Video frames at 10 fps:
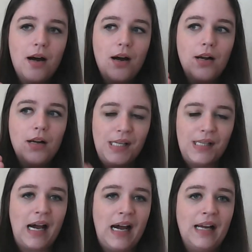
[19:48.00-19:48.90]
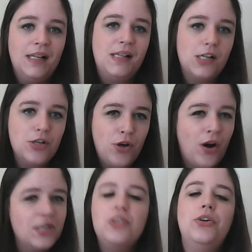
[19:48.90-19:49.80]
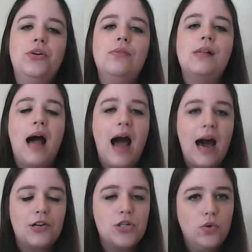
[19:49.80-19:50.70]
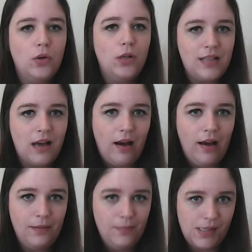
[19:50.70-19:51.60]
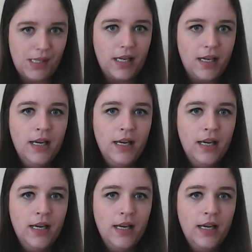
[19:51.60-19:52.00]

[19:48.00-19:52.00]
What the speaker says: decides not to use actual Thai music.